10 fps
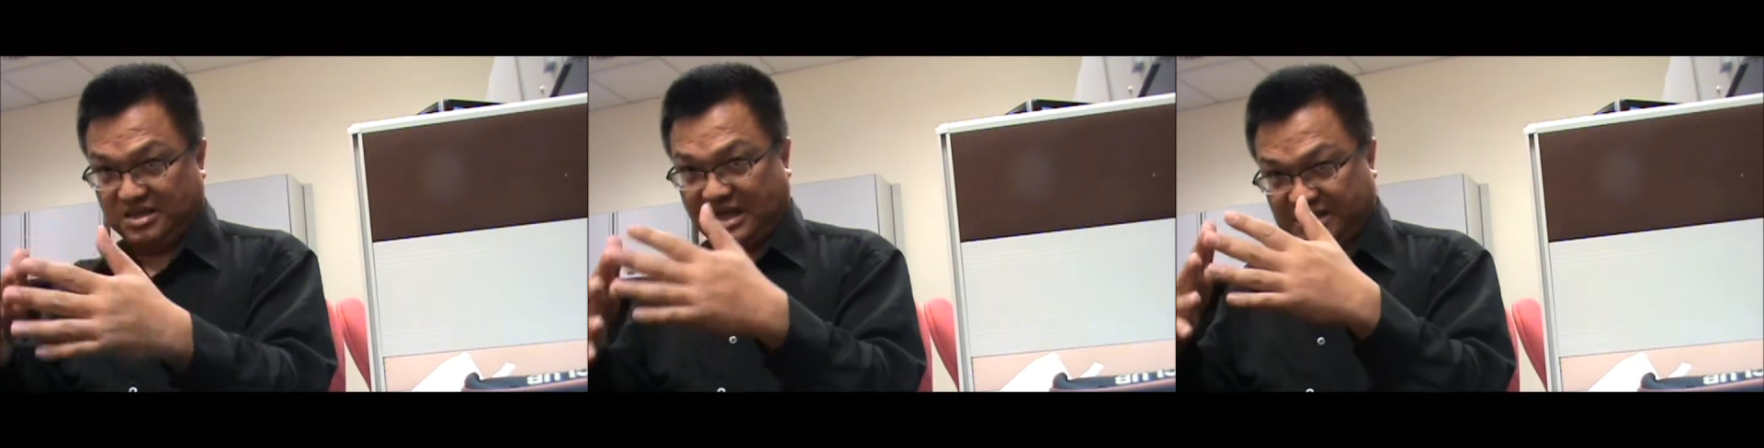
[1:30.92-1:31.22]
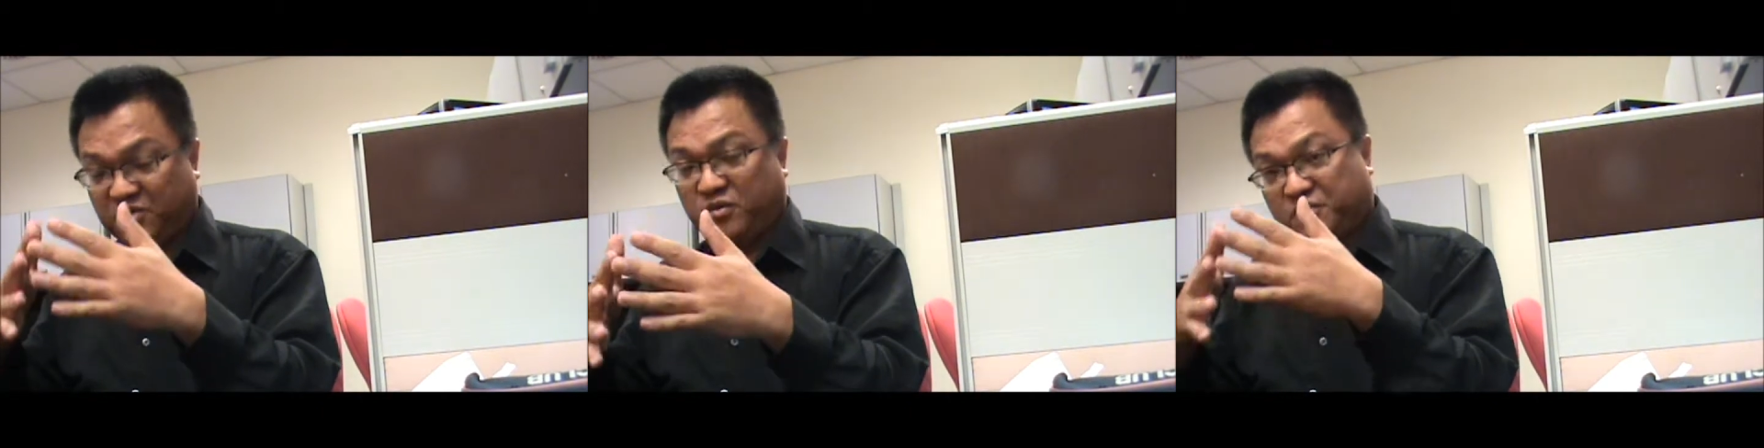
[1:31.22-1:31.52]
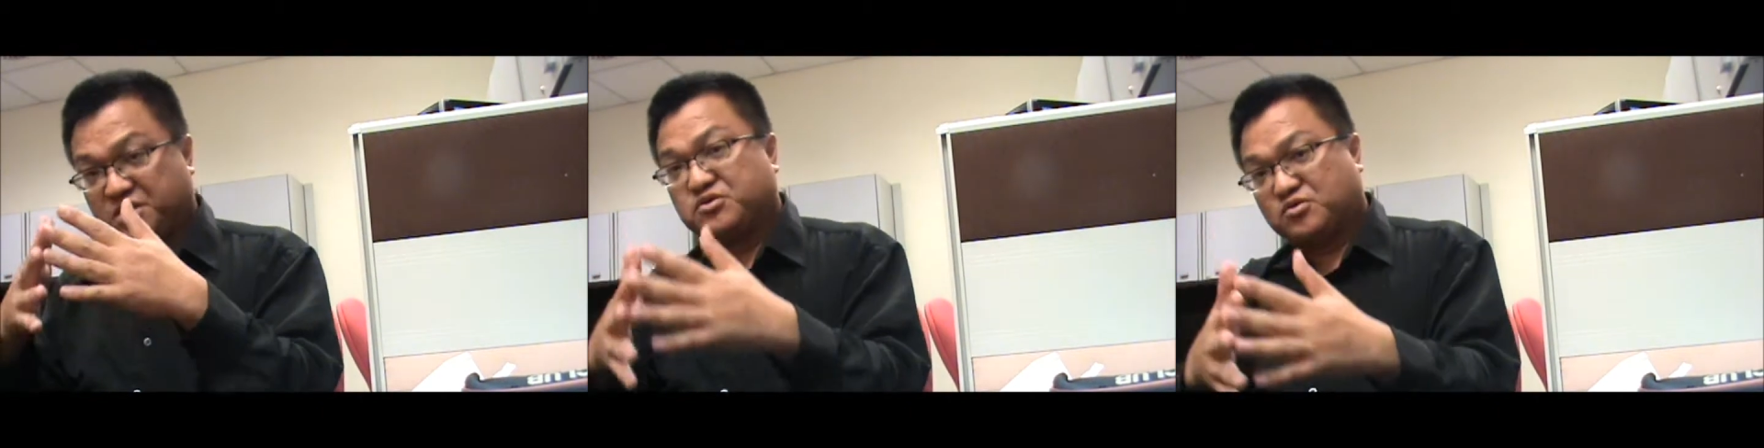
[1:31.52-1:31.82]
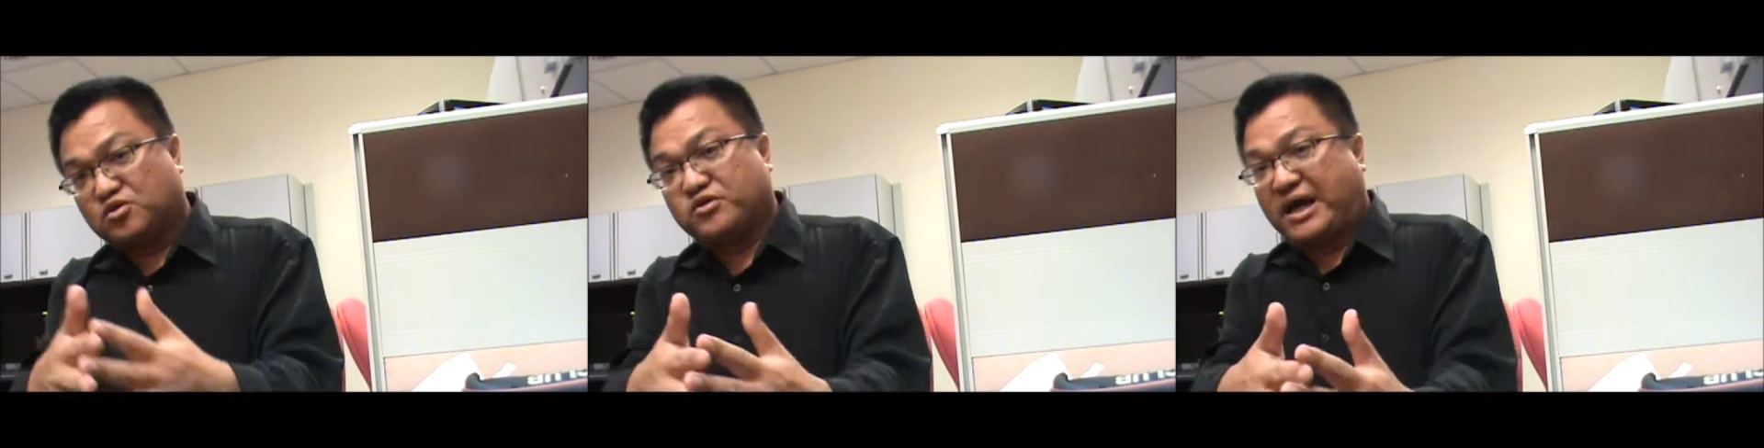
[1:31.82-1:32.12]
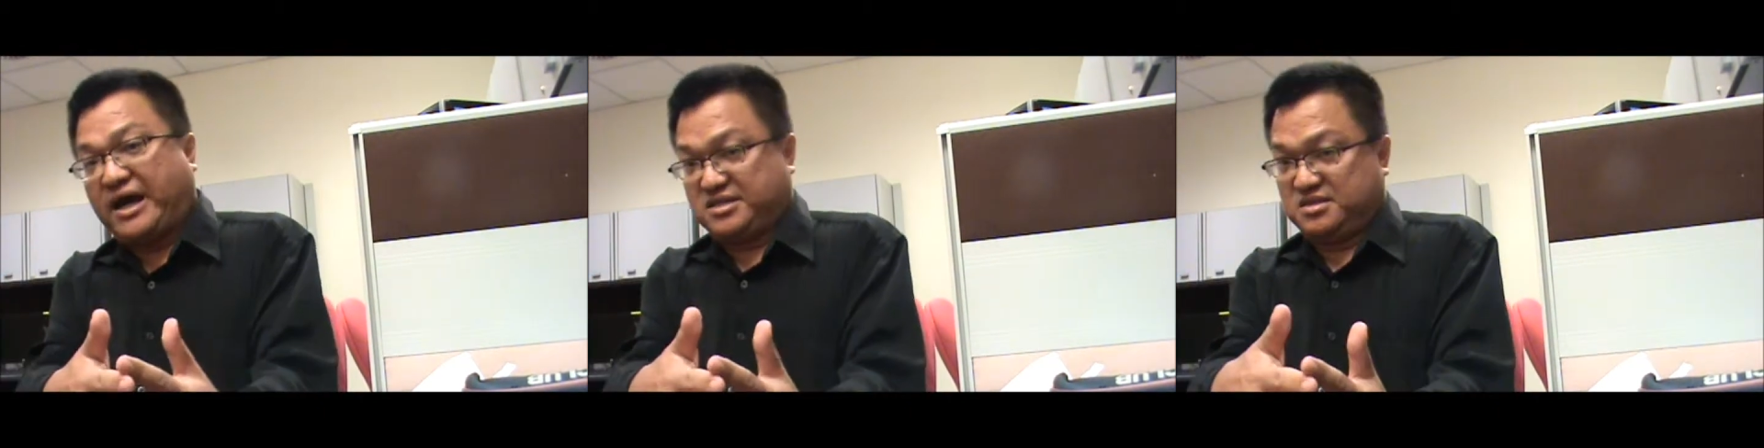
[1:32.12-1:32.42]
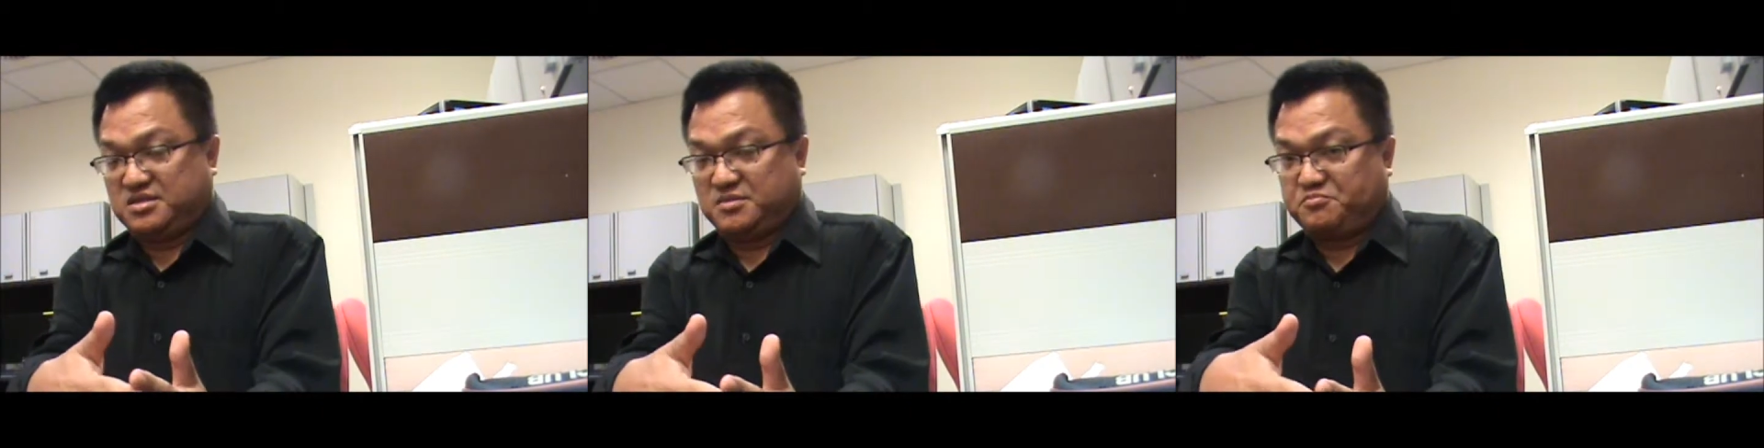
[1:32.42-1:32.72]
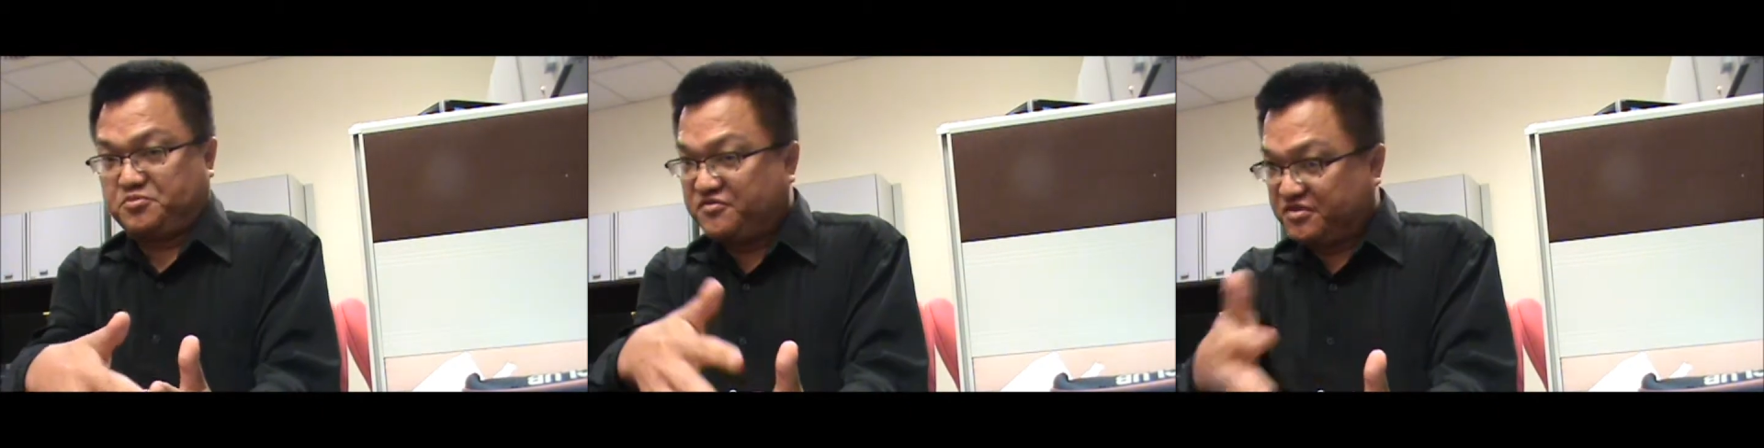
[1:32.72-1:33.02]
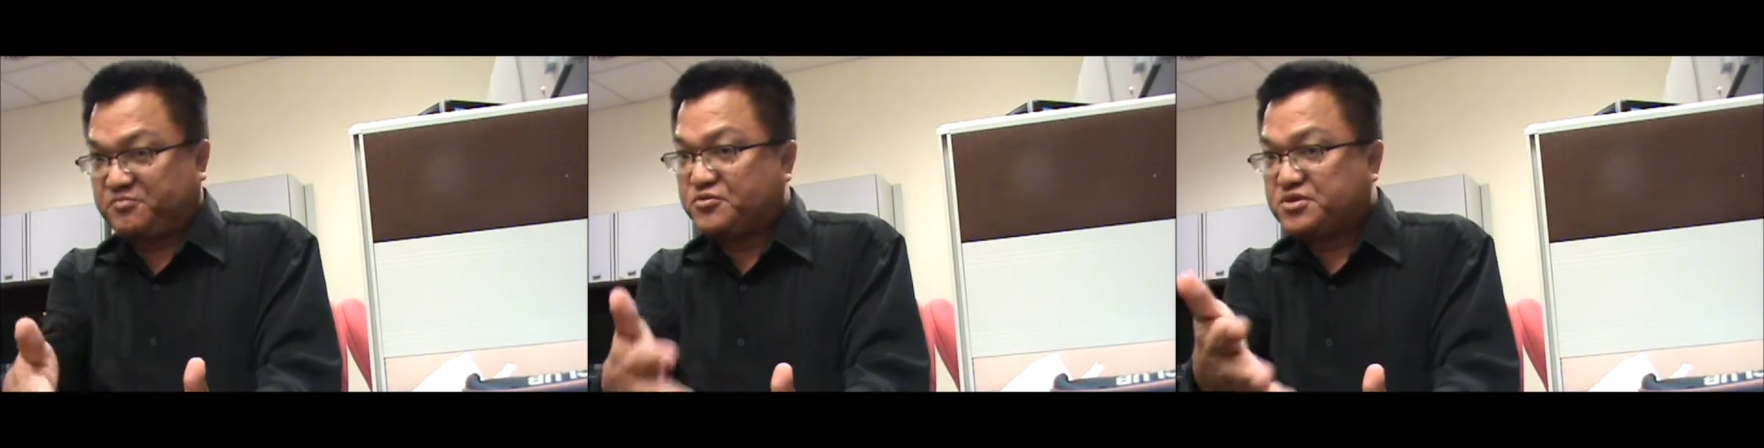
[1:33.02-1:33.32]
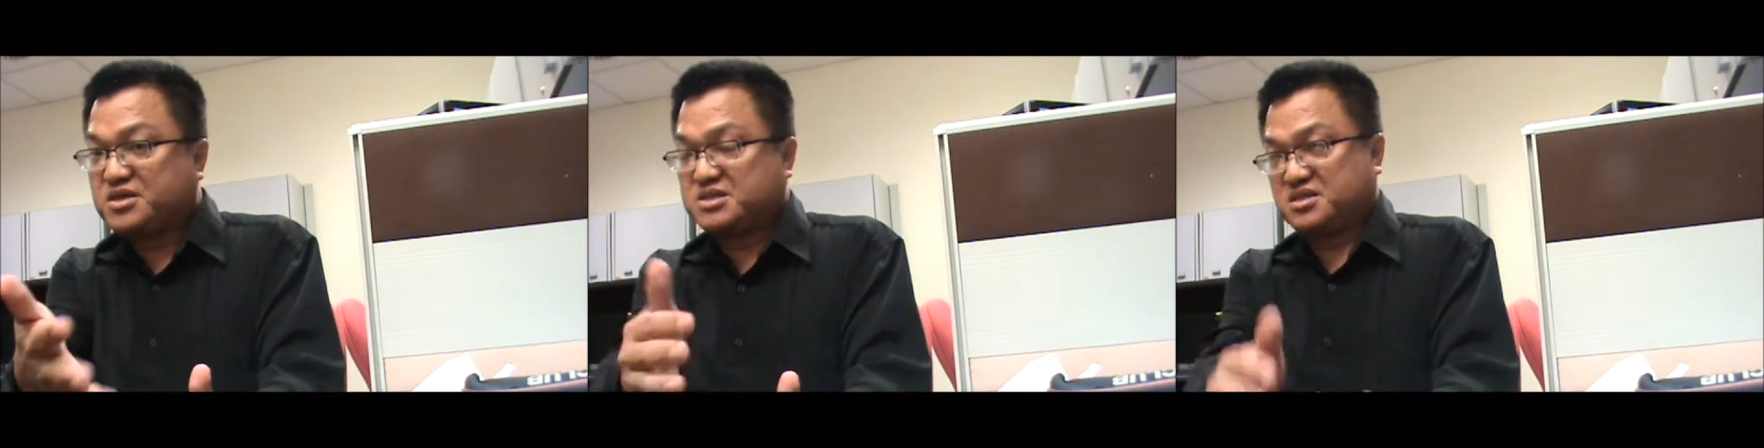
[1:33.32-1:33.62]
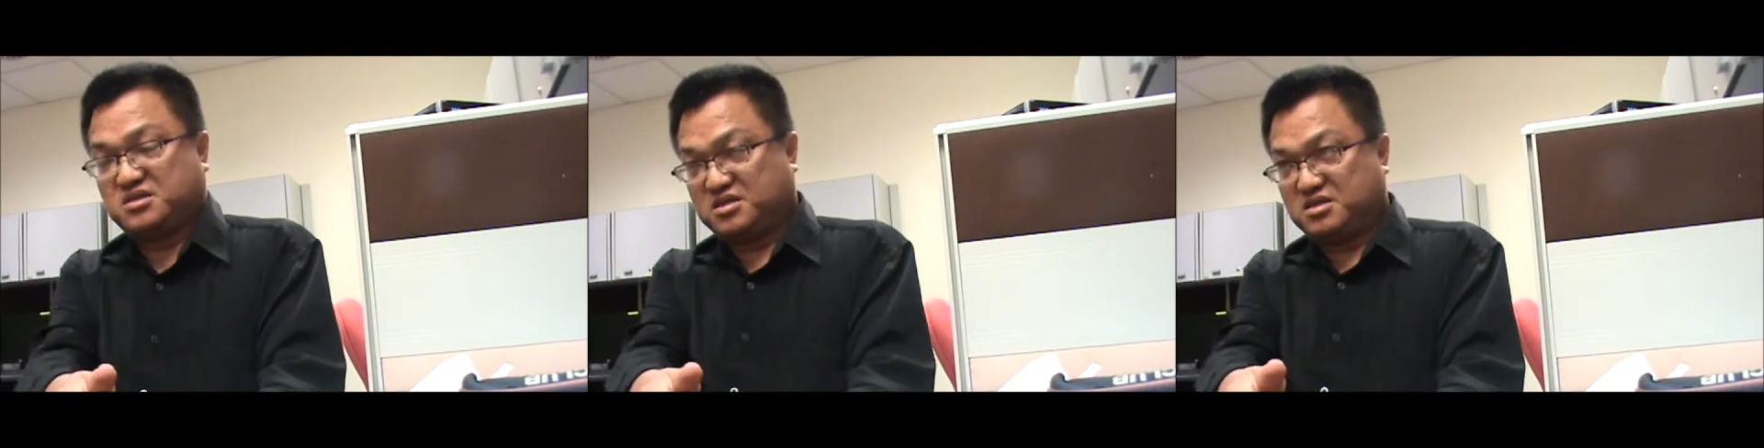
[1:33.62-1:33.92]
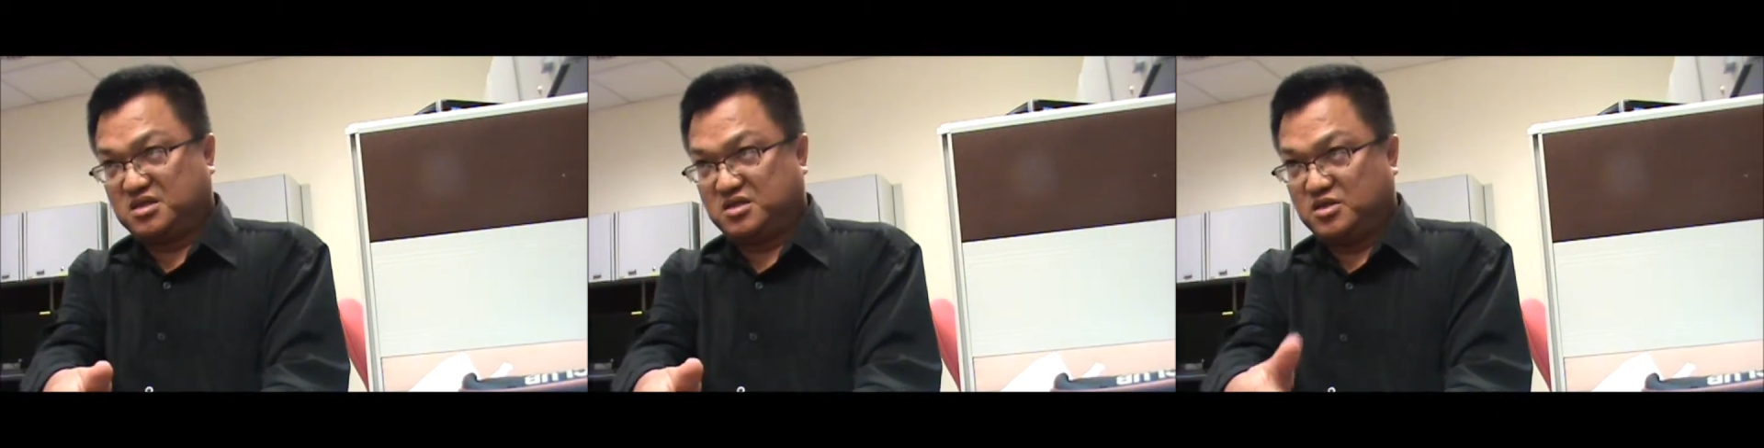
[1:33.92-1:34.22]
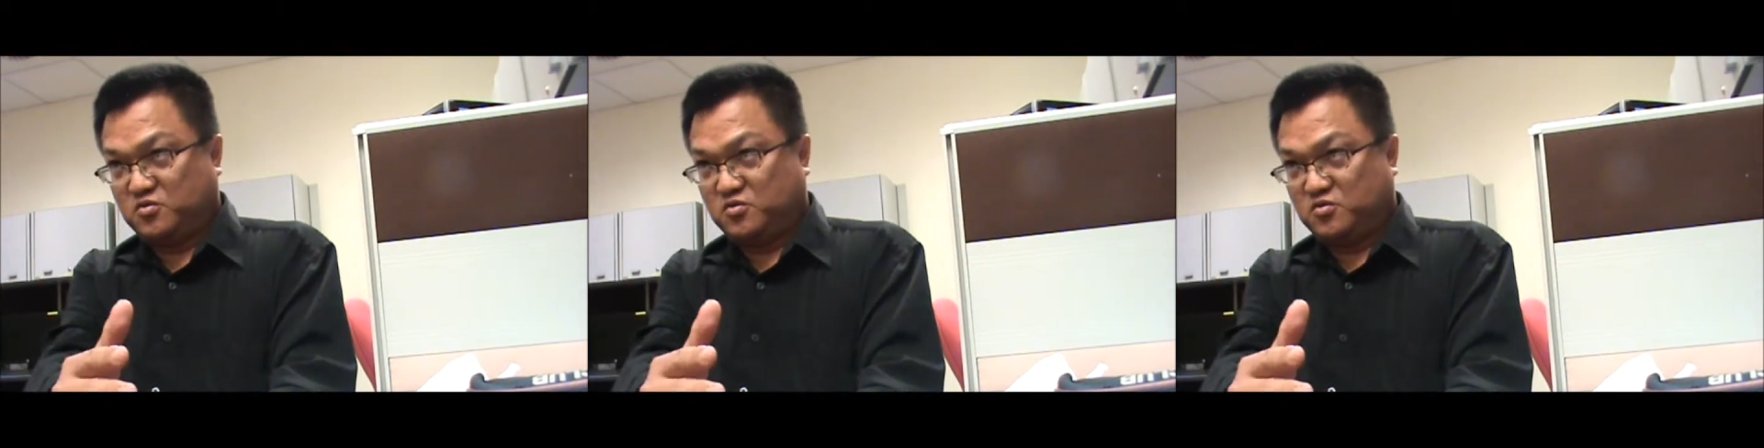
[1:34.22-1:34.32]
I think what we need to look at, the proof of the pudding is in the eating.